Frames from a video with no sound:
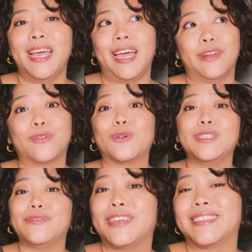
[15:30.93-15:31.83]
And of
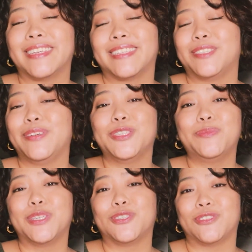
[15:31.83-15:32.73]
course, if you guys like this video,
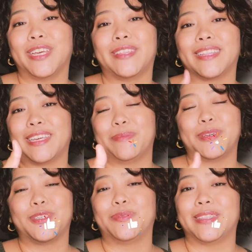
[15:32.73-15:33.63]
make sure to hit that like
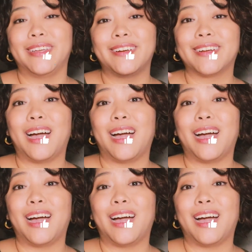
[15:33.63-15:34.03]
button right there.